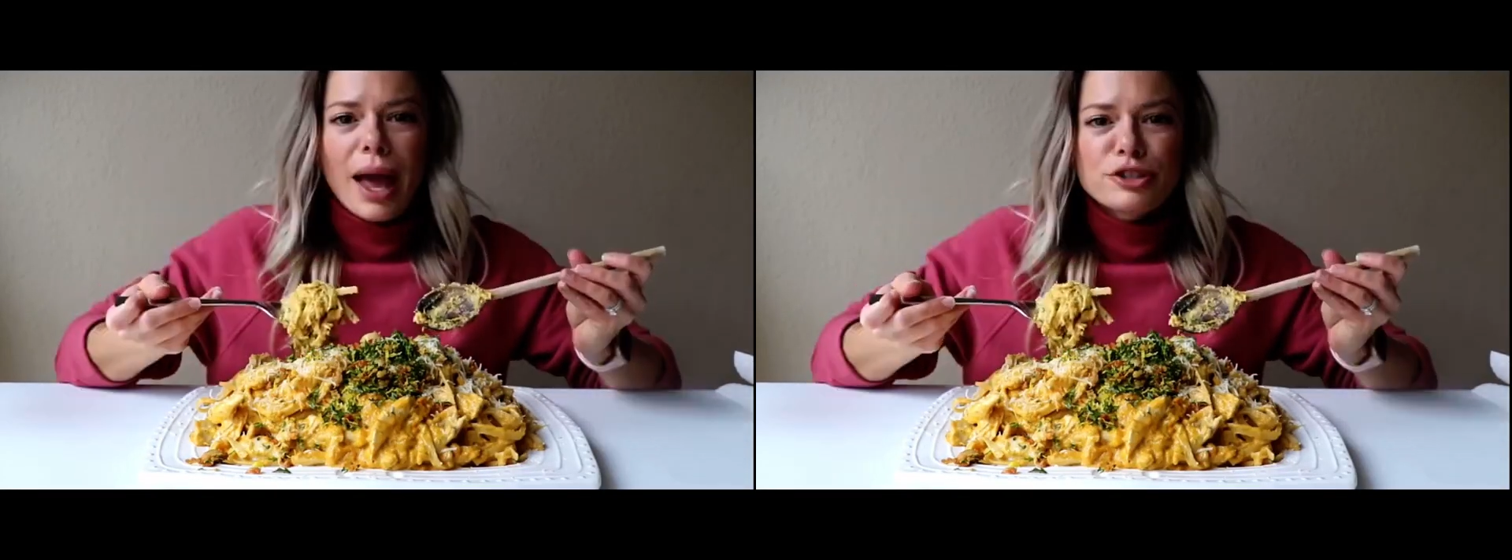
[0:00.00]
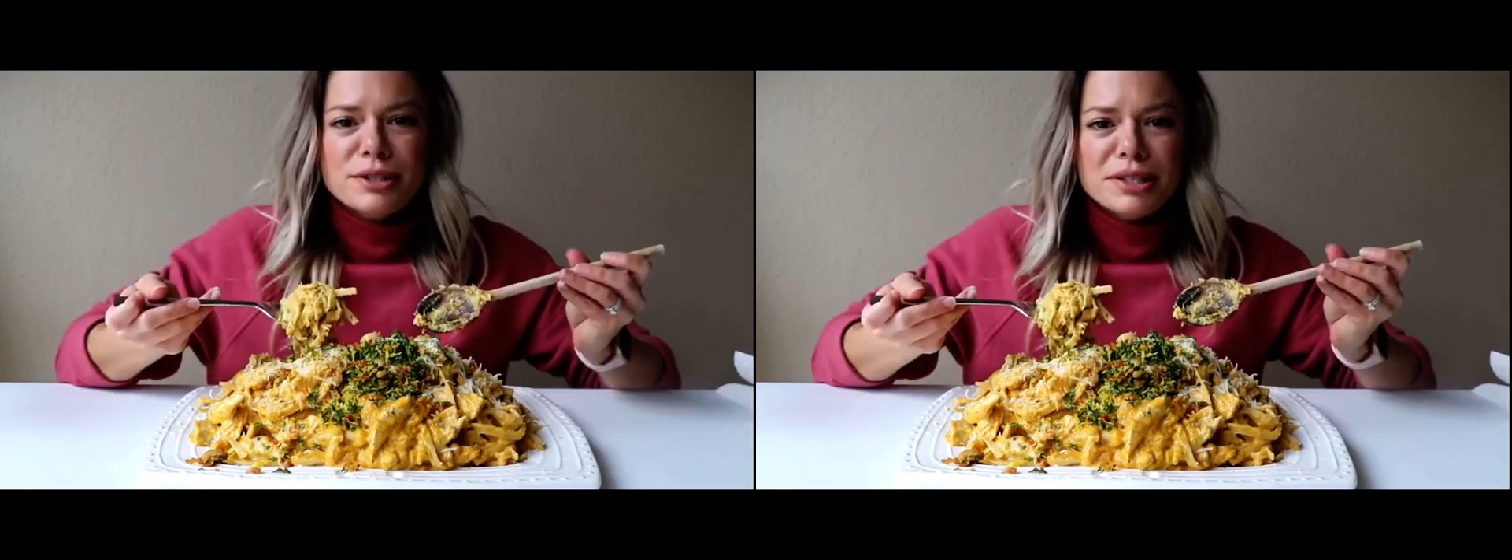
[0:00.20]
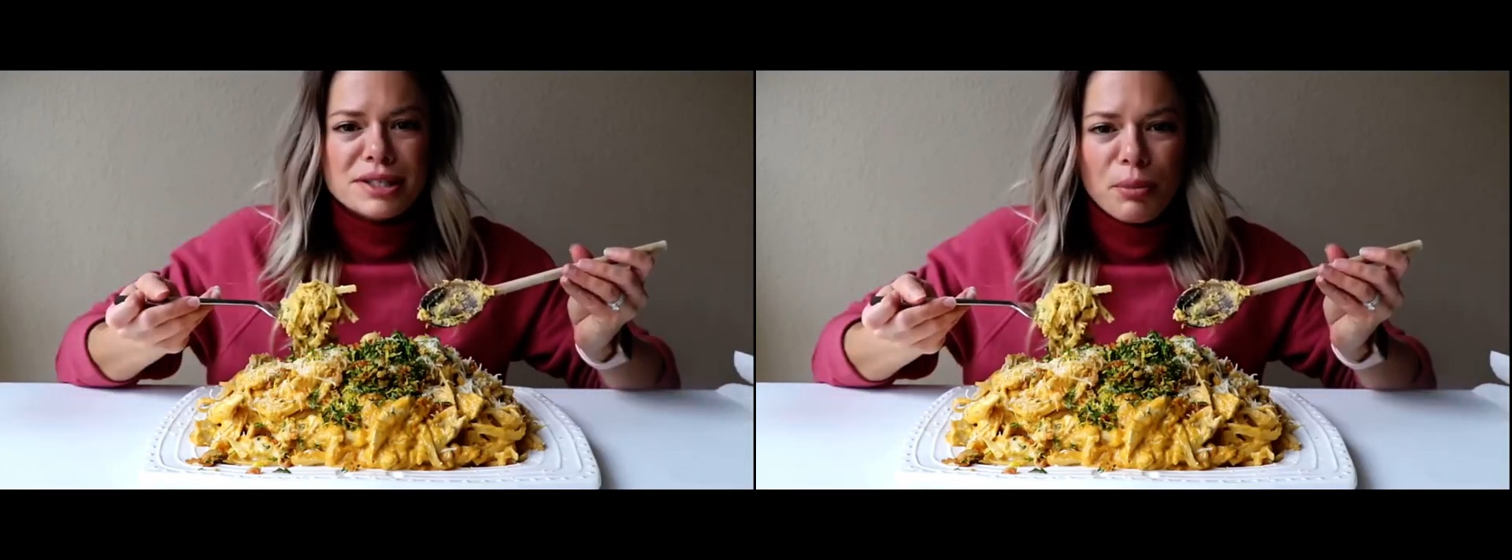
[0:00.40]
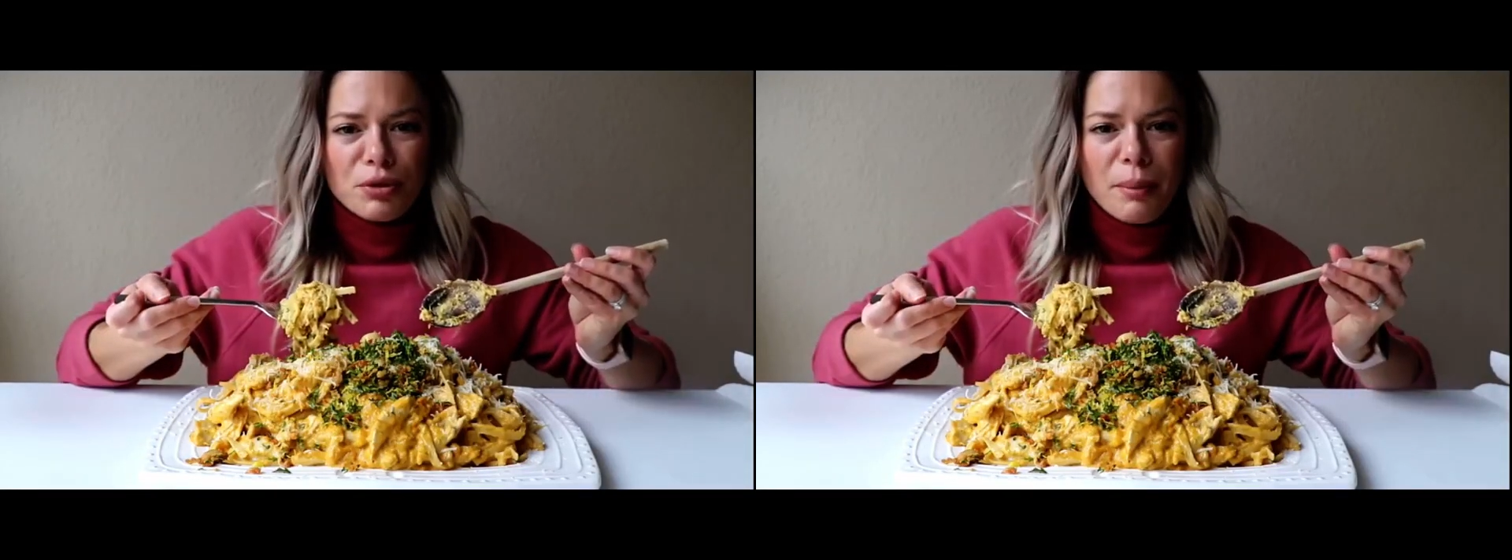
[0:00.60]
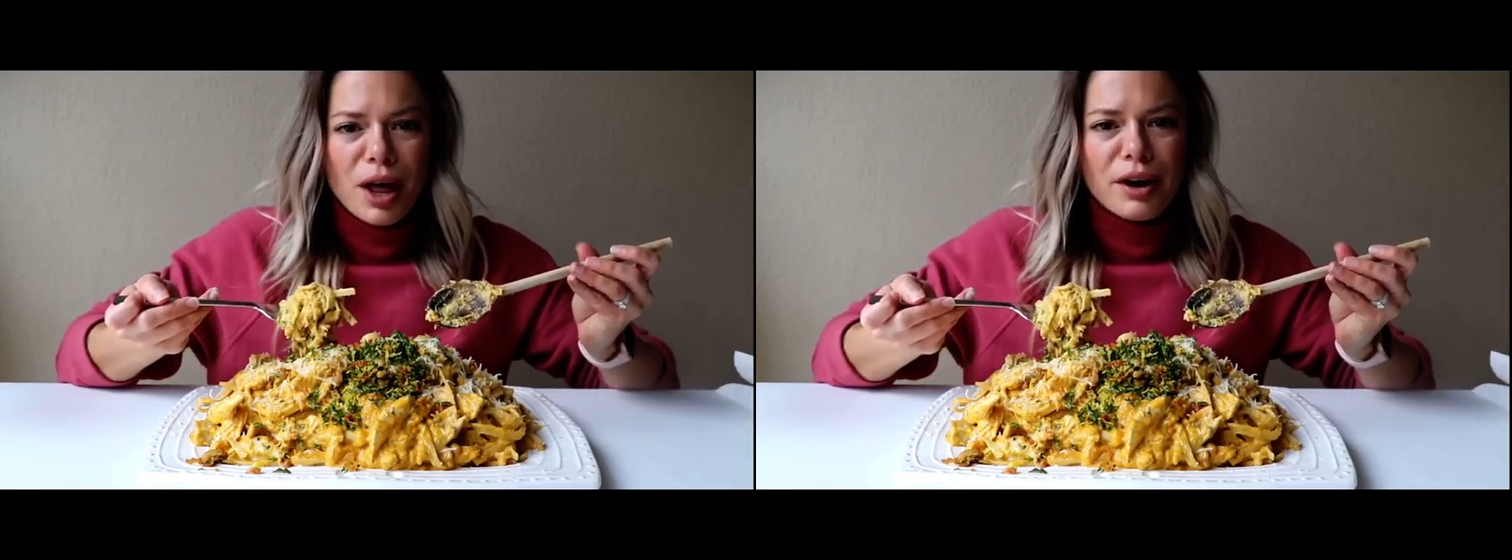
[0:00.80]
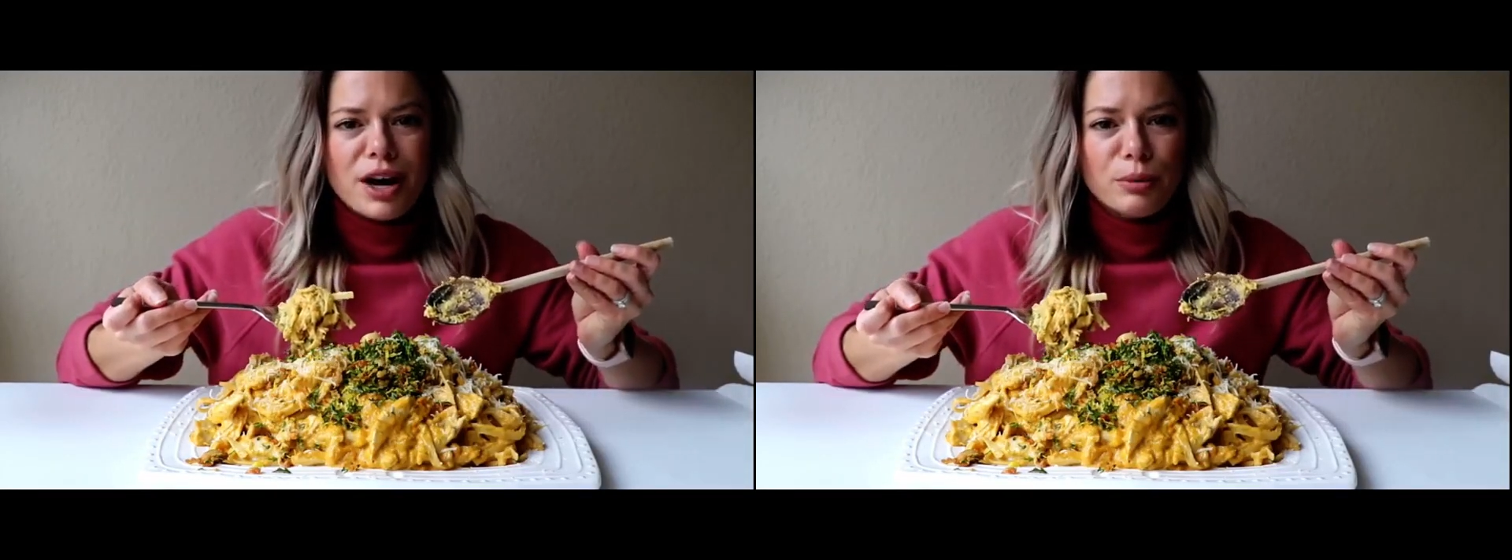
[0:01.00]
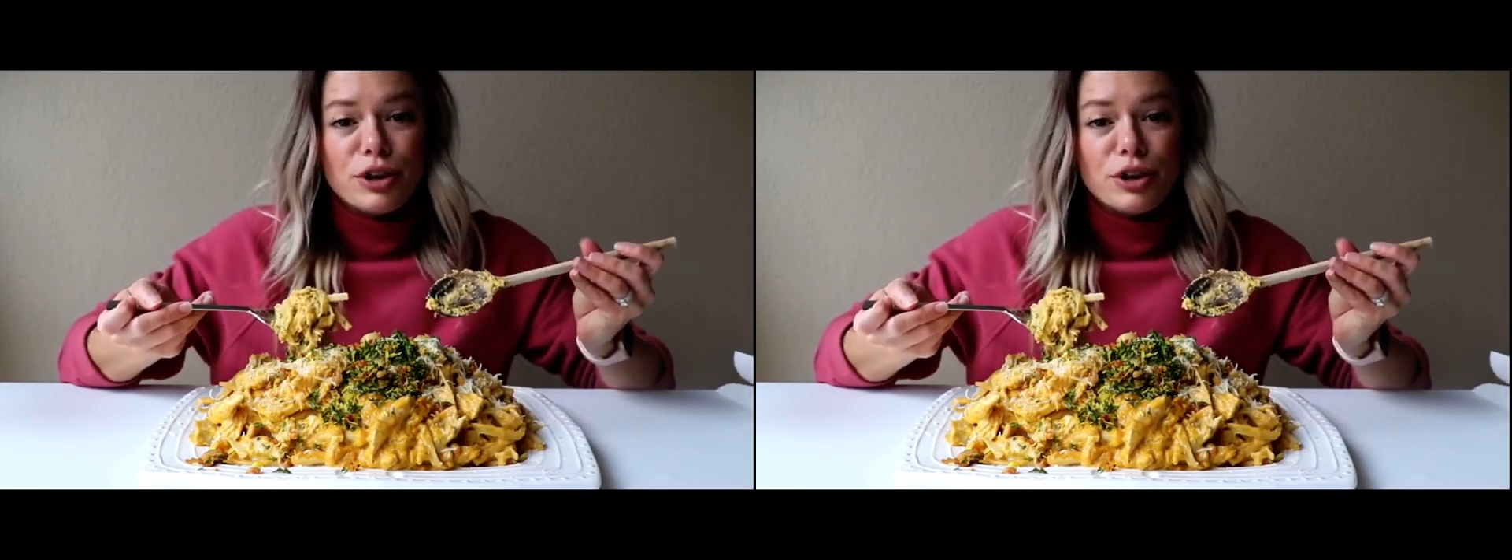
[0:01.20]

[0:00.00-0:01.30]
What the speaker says: And just the simple gremolata on top,